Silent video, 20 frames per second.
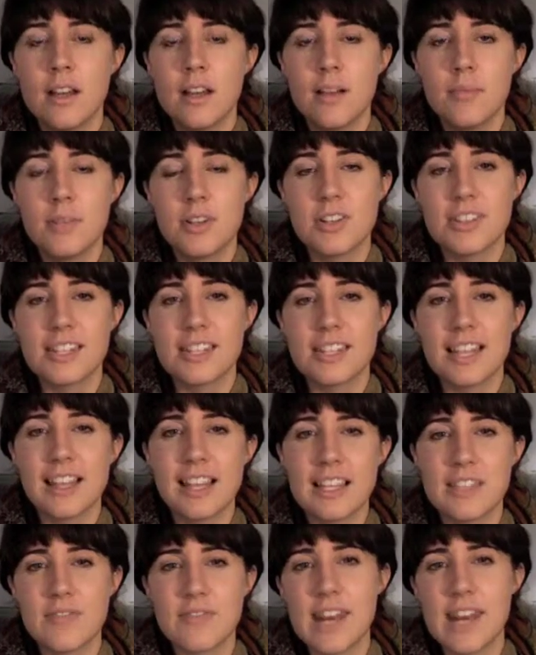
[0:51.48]
you could say
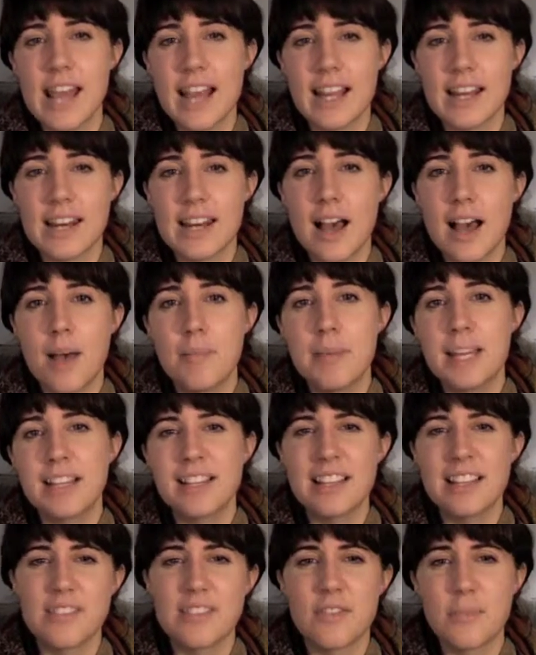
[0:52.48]
less of an economic,
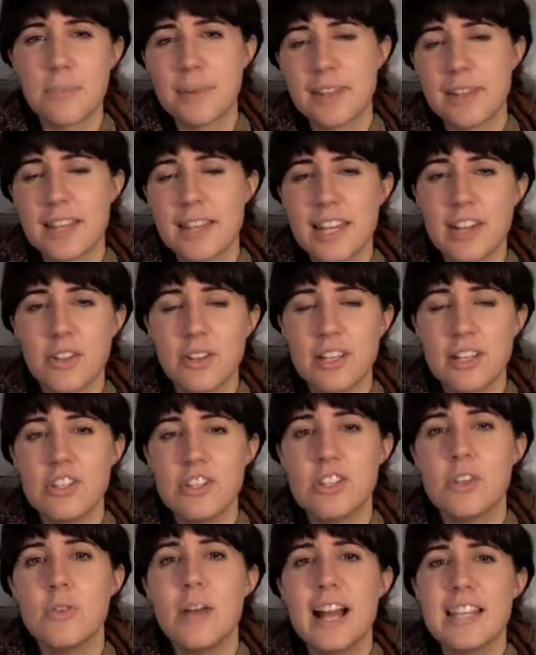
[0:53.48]
less of a political
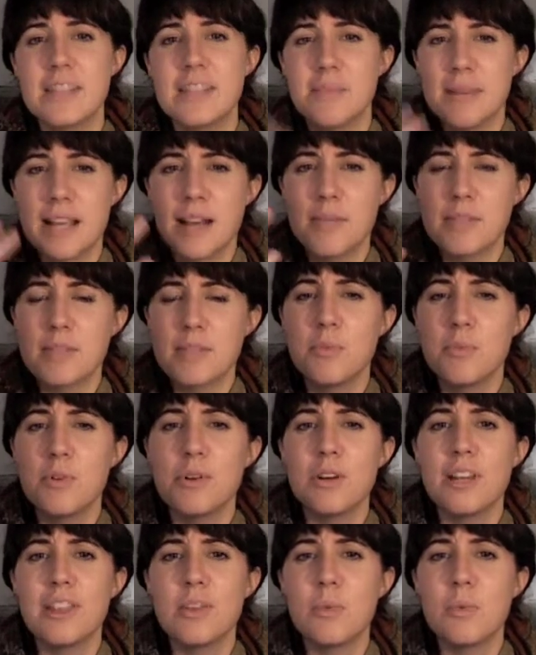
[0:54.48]
issue, as it becomes
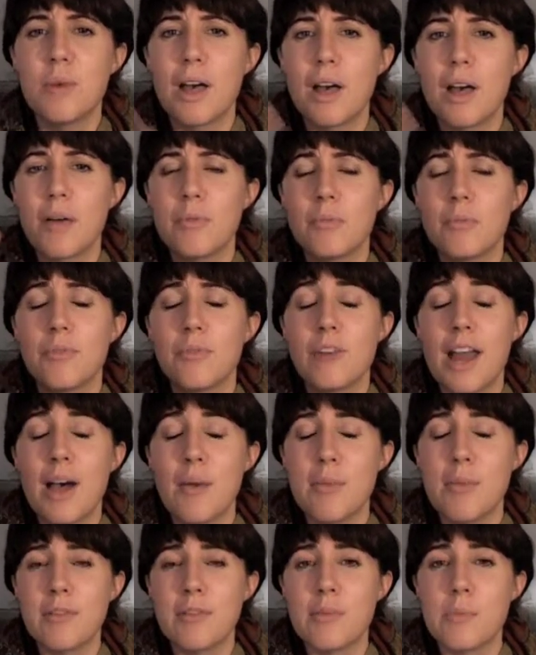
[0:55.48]
more in the
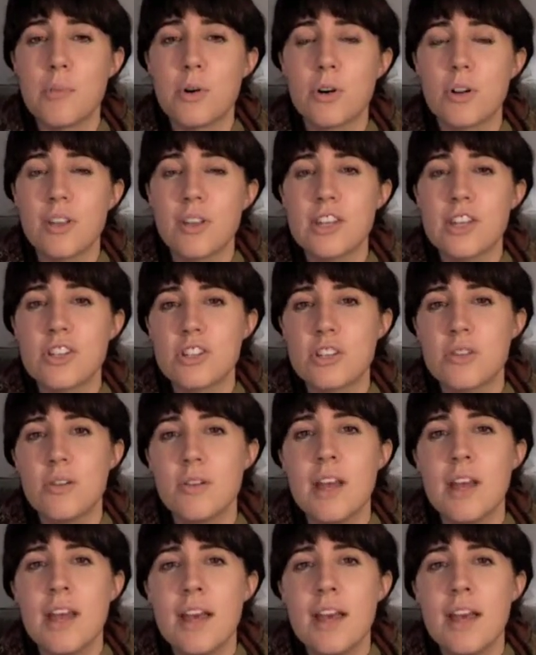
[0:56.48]
realm of a moral issue,